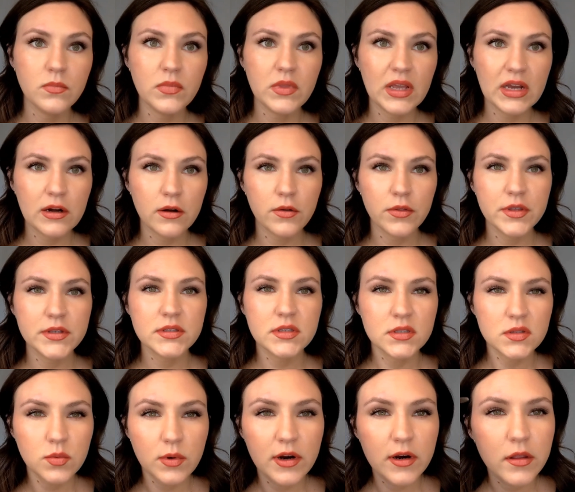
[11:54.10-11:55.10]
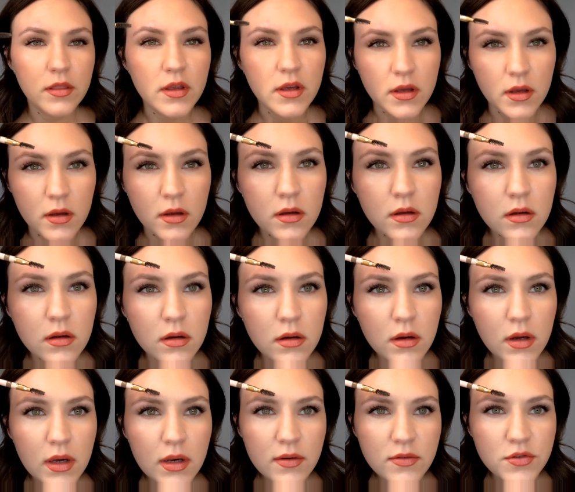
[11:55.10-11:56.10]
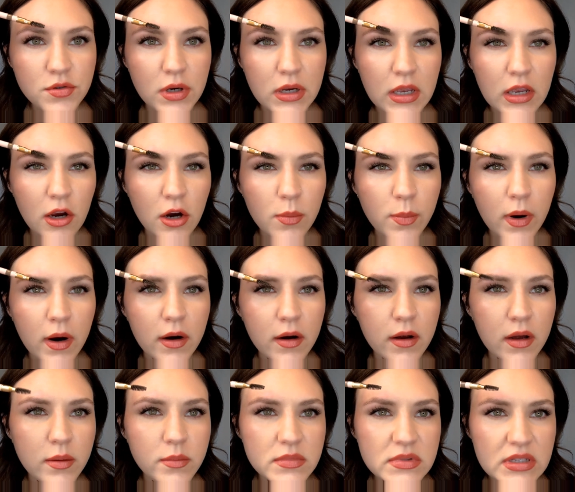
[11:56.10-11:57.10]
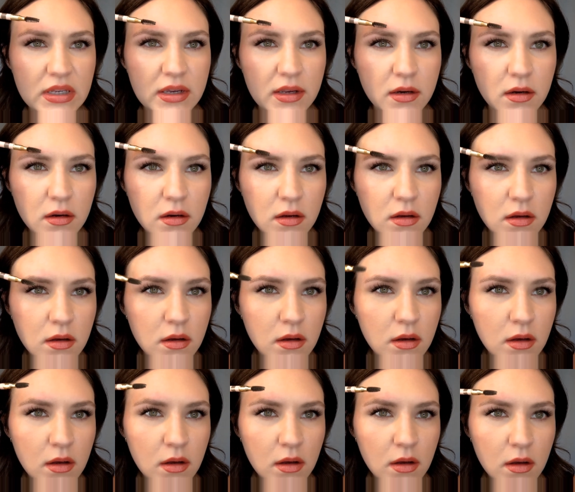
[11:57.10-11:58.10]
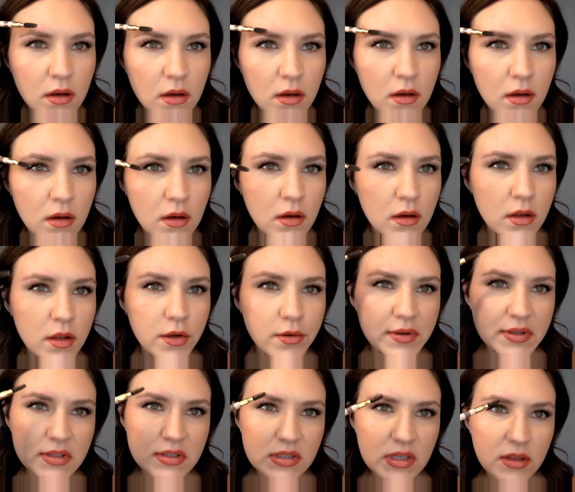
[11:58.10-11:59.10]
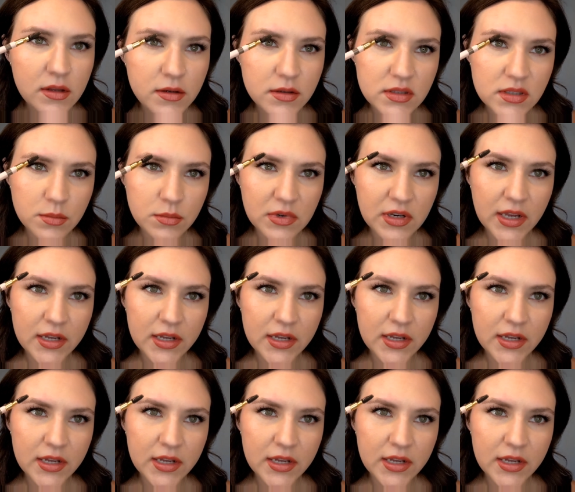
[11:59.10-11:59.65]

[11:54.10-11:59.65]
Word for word: Now this is where the kind of trickier part comes in. You can see there's some